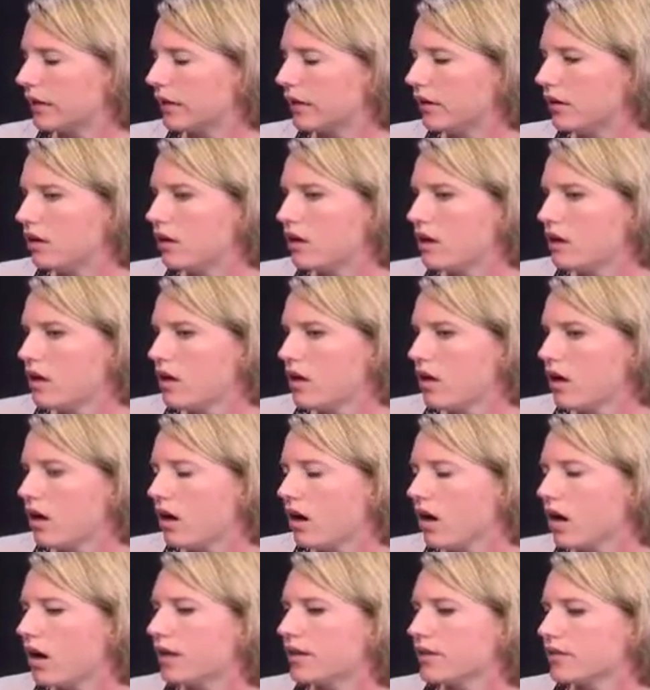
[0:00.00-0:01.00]
And
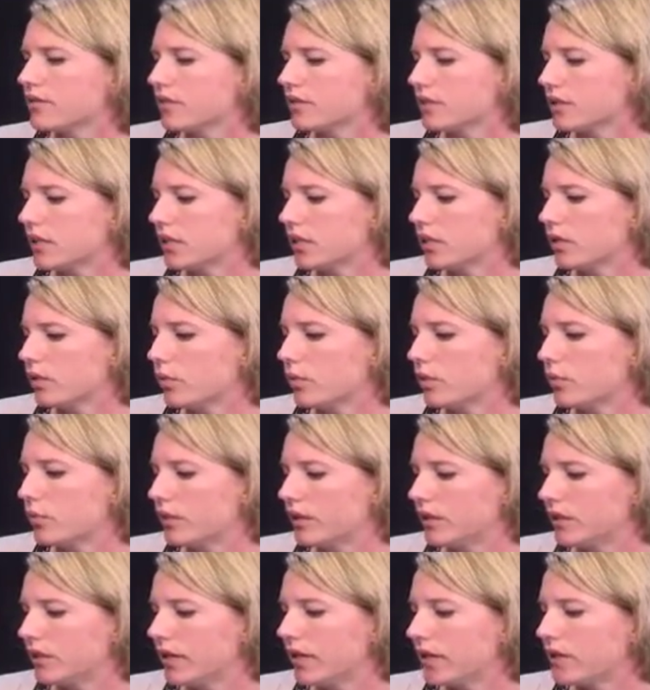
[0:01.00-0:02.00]
honestly, when
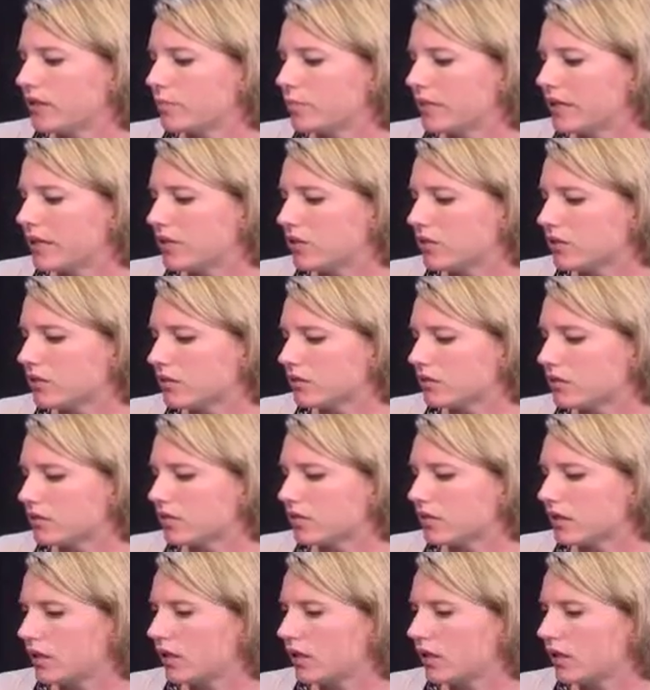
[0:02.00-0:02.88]
we get patients